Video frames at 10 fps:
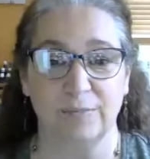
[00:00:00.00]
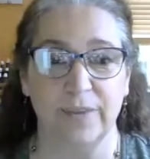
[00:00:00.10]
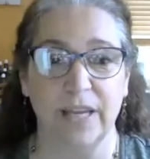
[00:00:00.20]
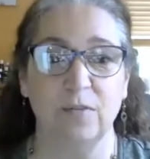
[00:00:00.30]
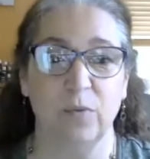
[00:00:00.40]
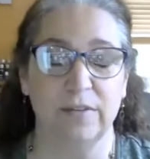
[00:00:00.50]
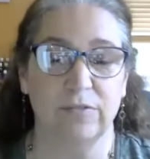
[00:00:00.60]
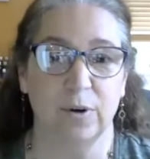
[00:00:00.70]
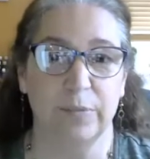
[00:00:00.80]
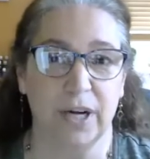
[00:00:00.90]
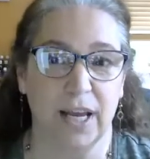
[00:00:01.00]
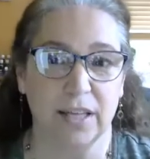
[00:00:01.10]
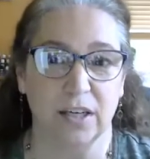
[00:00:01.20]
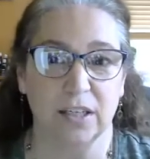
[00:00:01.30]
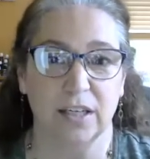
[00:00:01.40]
in one form or
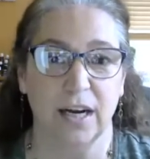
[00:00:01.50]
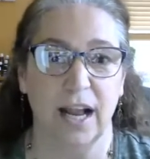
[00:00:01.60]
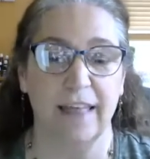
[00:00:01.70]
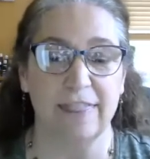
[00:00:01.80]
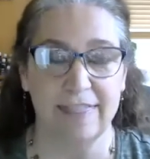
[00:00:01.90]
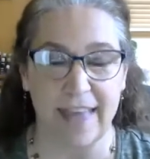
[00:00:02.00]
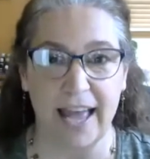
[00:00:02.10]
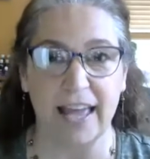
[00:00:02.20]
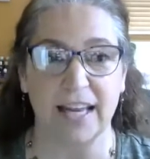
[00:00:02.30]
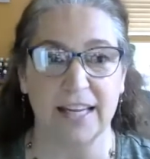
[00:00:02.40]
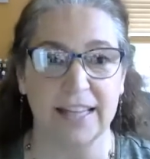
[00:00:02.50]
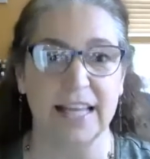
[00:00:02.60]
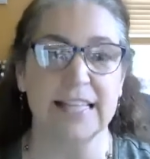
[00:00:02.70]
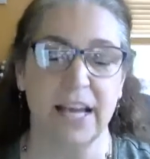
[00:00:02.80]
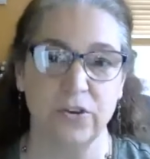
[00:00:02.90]
another. And
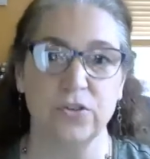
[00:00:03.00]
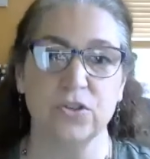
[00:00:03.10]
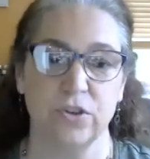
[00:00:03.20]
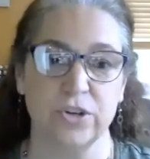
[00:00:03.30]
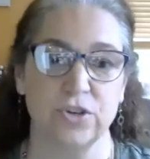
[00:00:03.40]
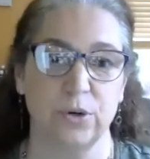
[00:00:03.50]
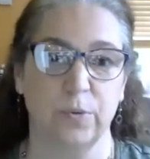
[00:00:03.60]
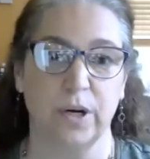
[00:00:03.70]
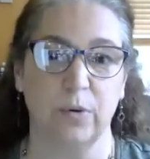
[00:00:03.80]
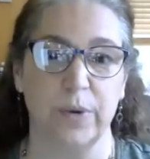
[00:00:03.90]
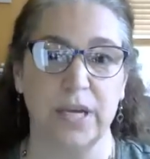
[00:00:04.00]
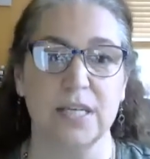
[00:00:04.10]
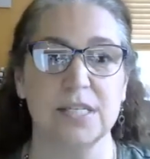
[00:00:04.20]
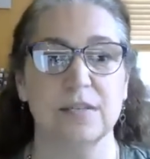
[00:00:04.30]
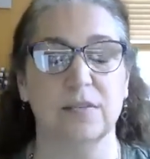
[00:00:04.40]
that's how you structure your work week
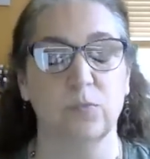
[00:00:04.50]
to